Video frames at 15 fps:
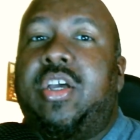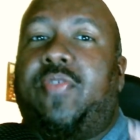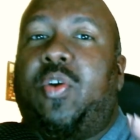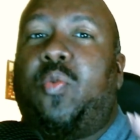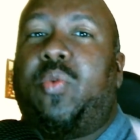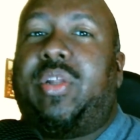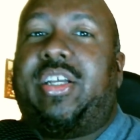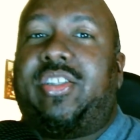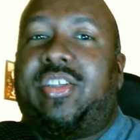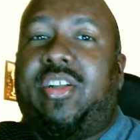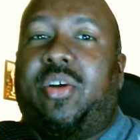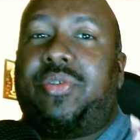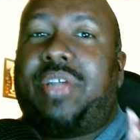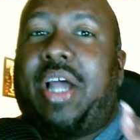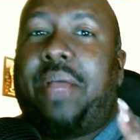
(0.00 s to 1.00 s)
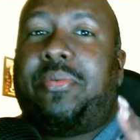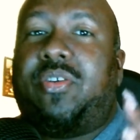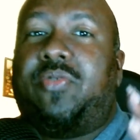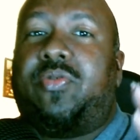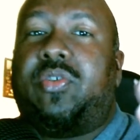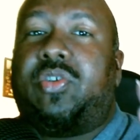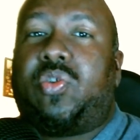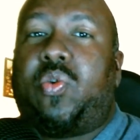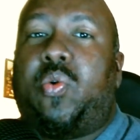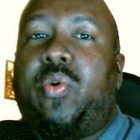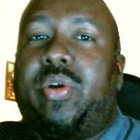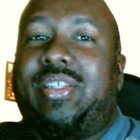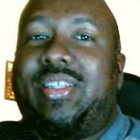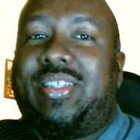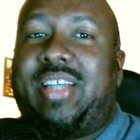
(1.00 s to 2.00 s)
If you're really into those types of
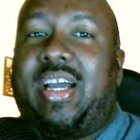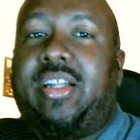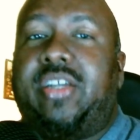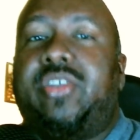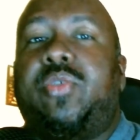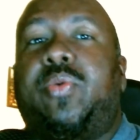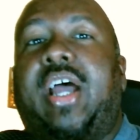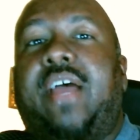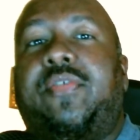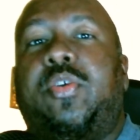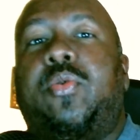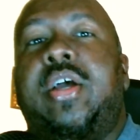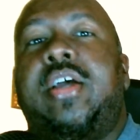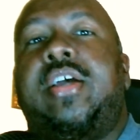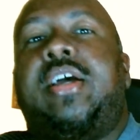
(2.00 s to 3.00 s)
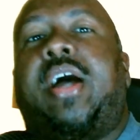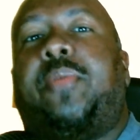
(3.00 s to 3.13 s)
stories and tellings or what have you,